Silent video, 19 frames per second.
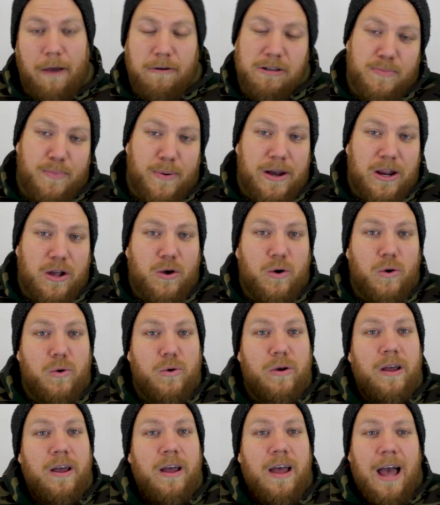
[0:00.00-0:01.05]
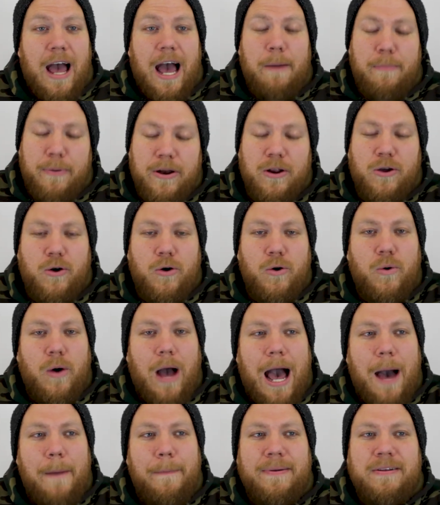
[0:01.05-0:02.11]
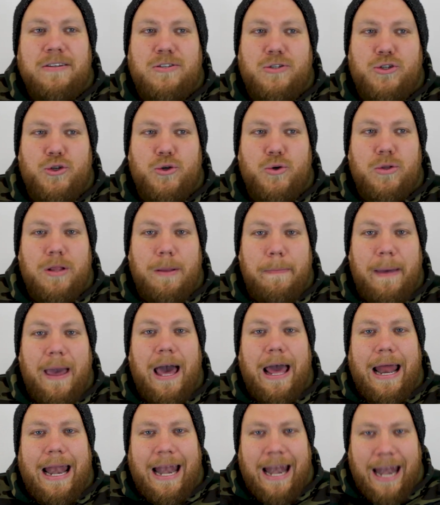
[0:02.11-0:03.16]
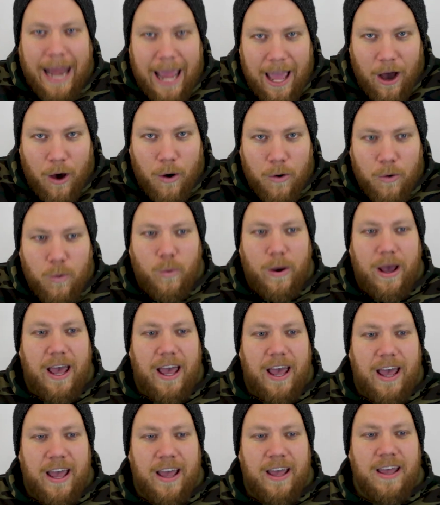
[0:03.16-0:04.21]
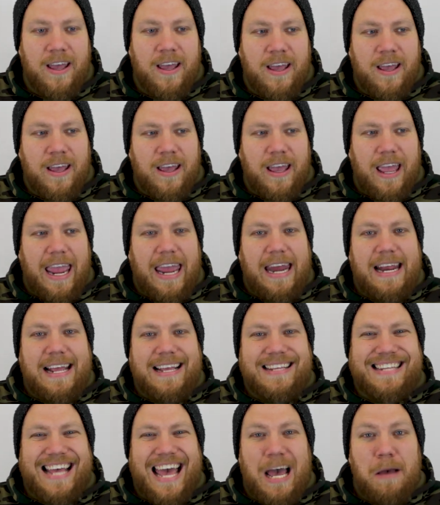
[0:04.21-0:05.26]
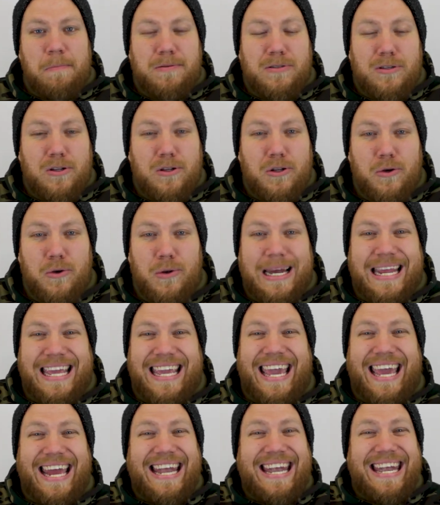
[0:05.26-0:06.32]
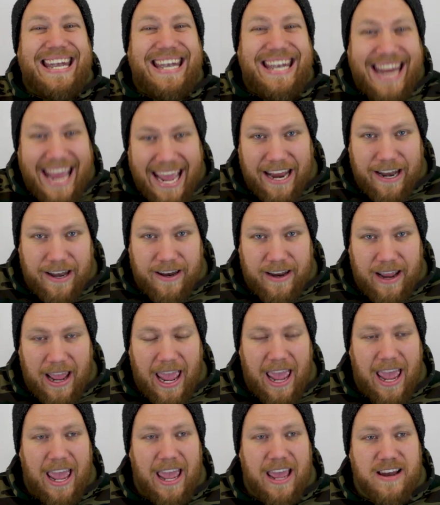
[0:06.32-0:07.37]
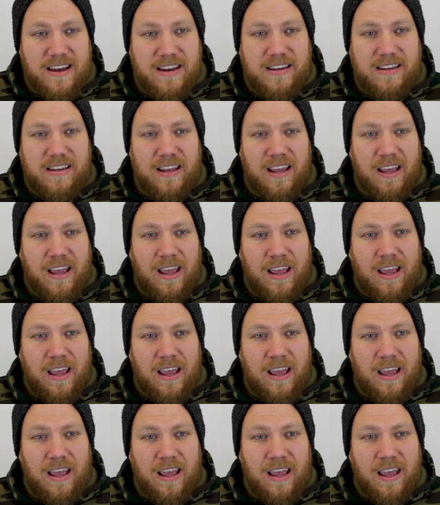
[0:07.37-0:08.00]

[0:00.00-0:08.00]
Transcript: It was pretty cool up until about now, where it is absolutely dead. And